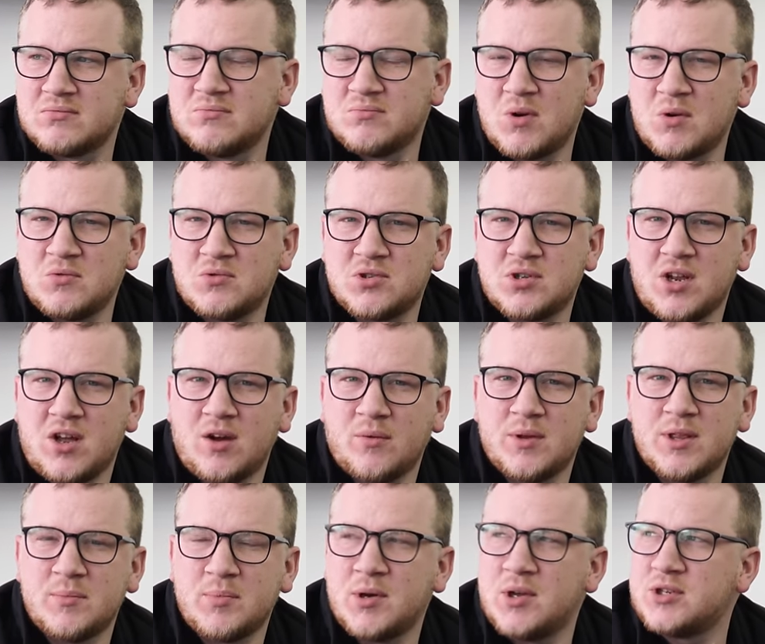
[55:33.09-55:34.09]
won't start
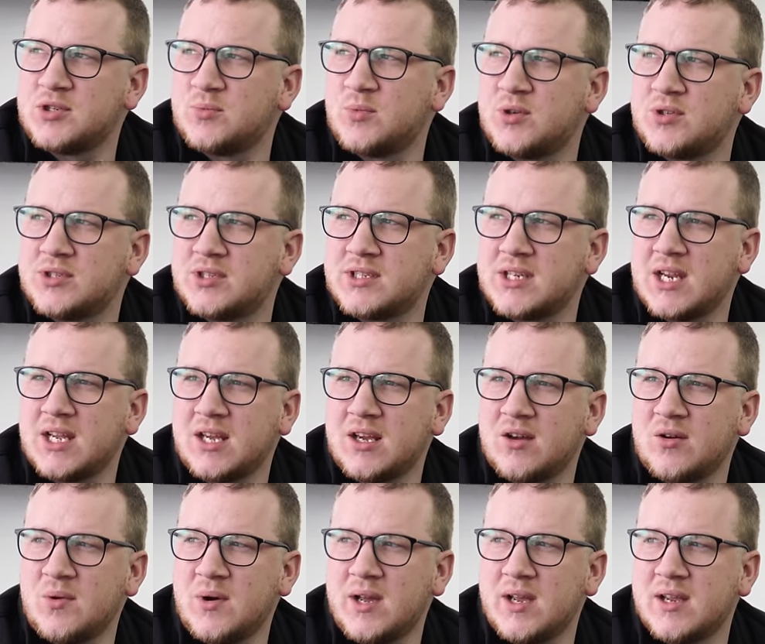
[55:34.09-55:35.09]
when the person wants to take it
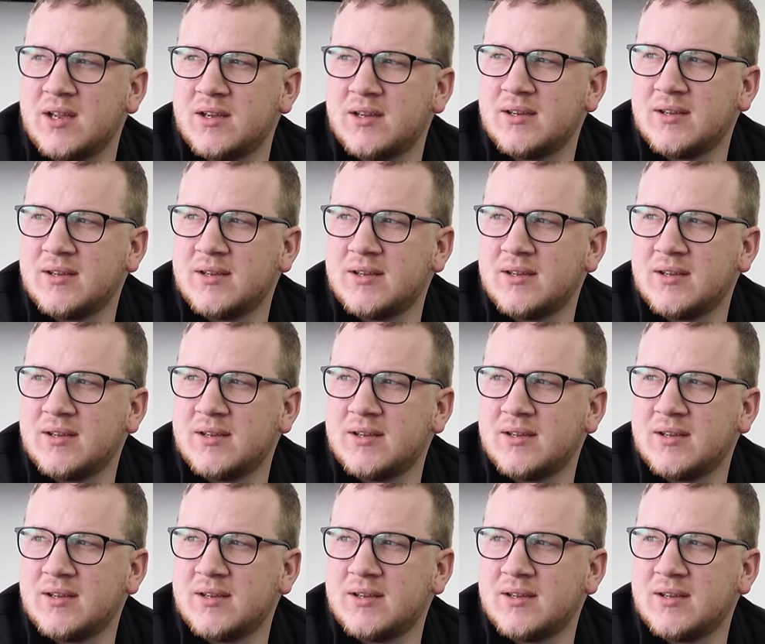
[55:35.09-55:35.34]
away.